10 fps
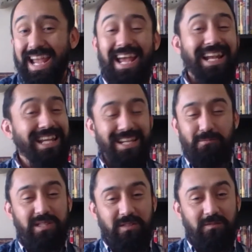And he
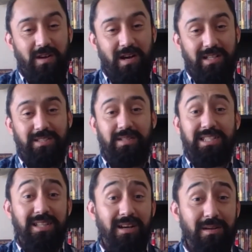wasn't wrong. So
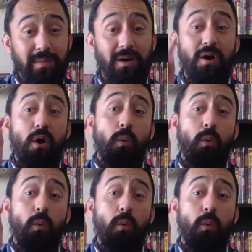let's talk about